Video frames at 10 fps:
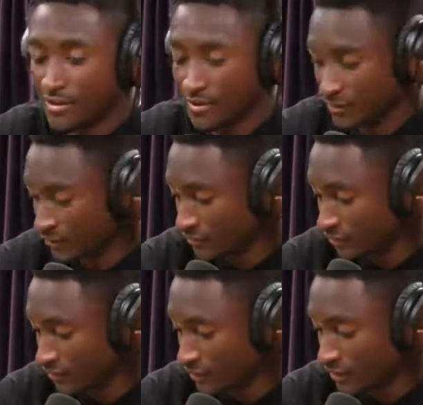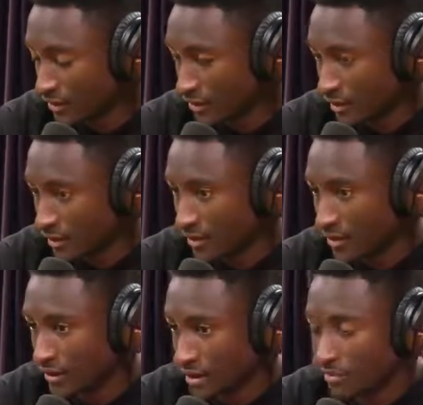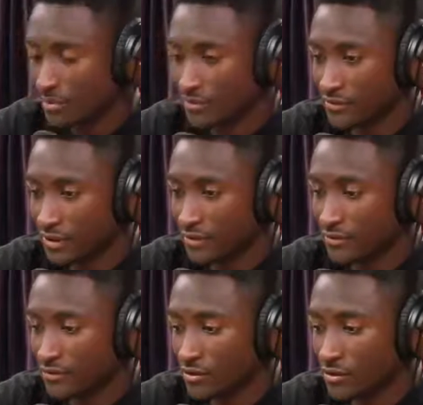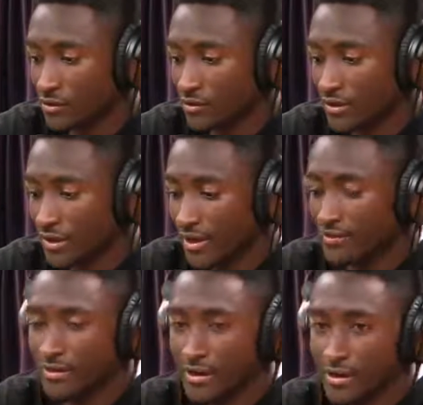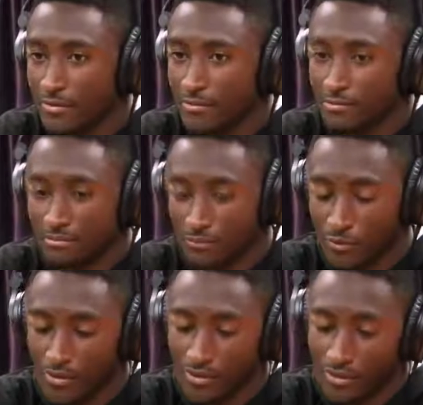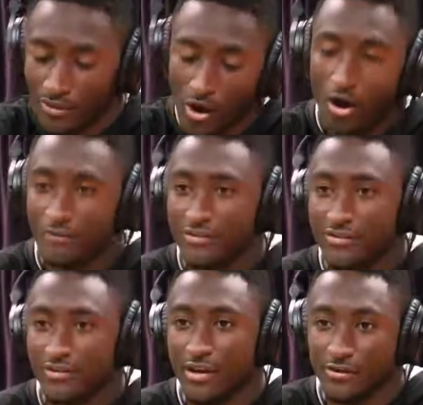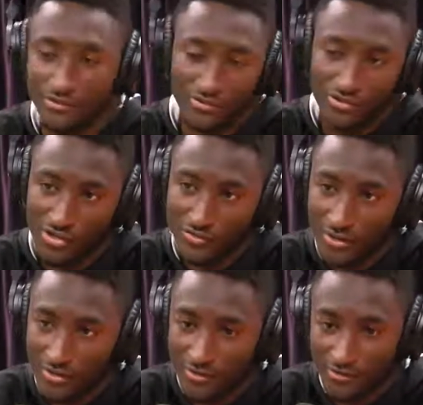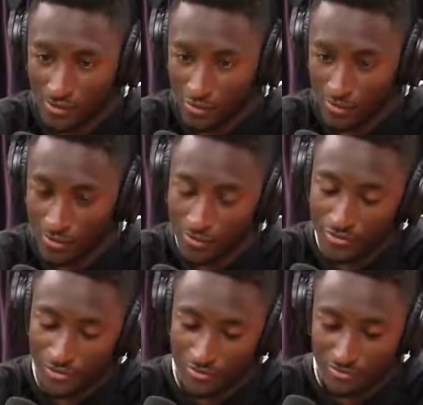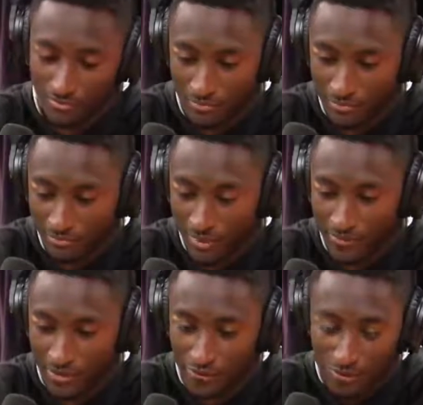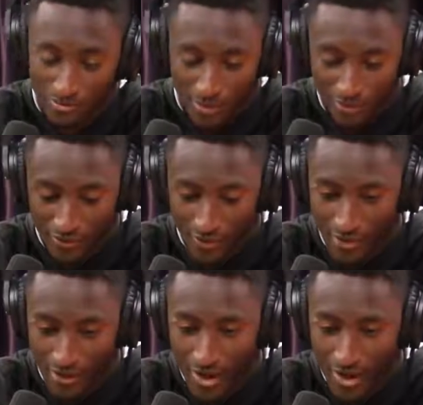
is a couple months long. So yes, we're in the off season now. The season just ended, so we're just basically rebuilding.